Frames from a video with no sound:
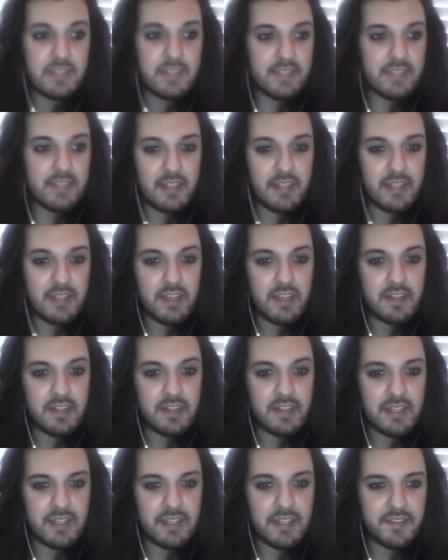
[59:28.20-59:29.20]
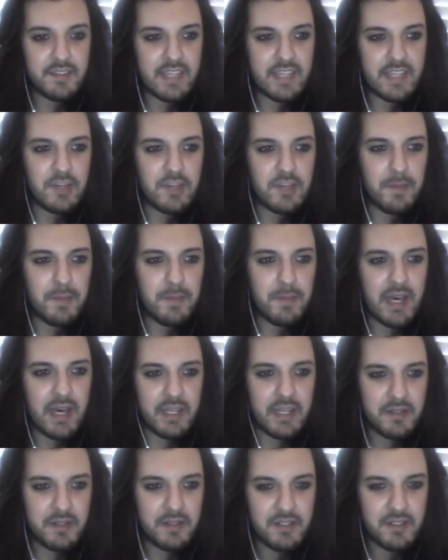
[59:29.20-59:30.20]
Now they're telling us to say
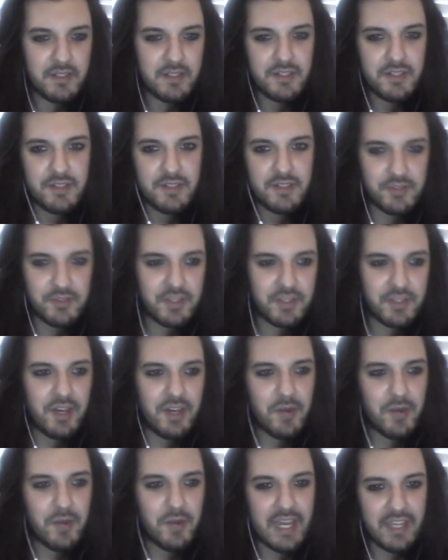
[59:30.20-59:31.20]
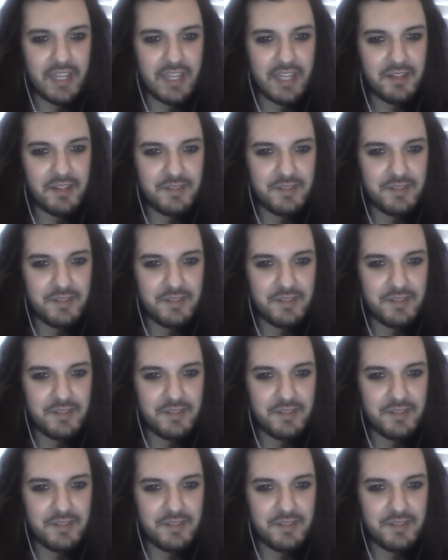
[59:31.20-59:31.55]
goodbye. Let's go away.